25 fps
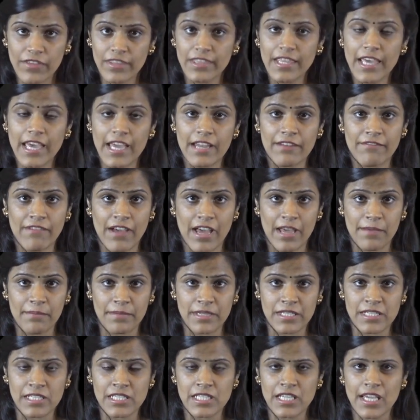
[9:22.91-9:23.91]
with their
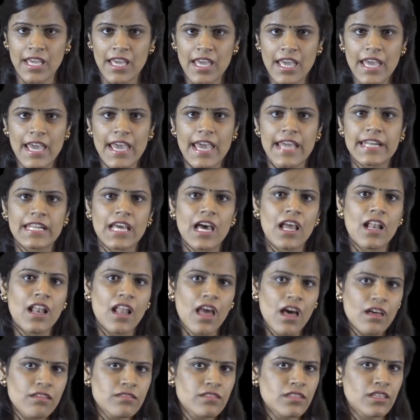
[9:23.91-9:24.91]
environment and
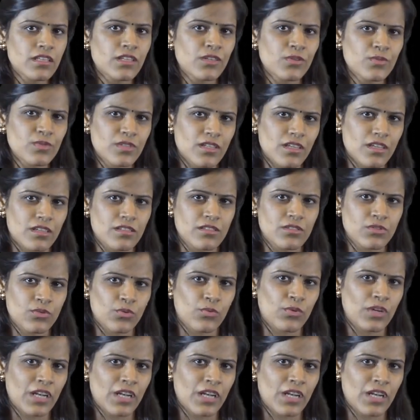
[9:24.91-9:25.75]
allows the users